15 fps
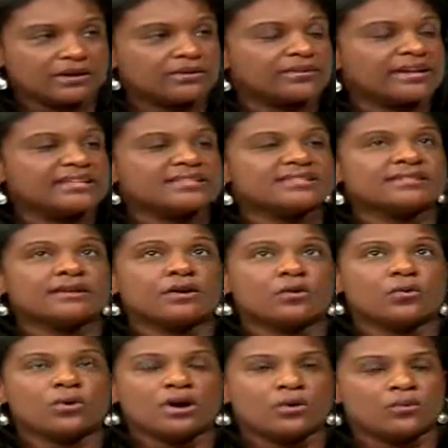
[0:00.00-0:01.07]
Okay.
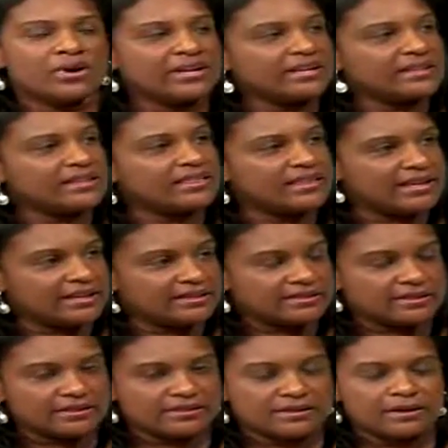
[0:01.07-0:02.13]
So one of the things
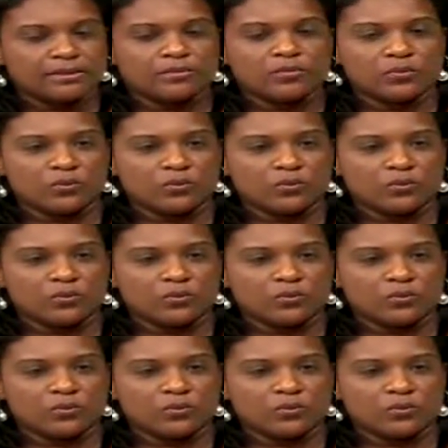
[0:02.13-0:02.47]
is um,